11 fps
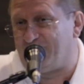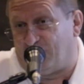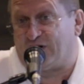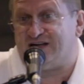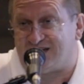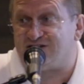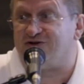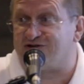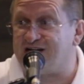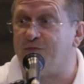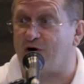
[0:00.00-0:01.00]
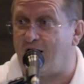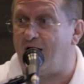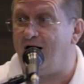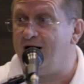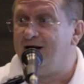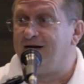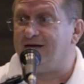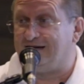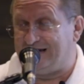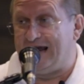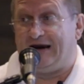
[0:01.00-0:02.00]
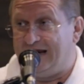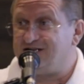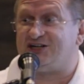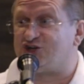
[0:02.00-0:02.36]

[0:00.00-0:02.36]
for instance, Nosiboraha, that there is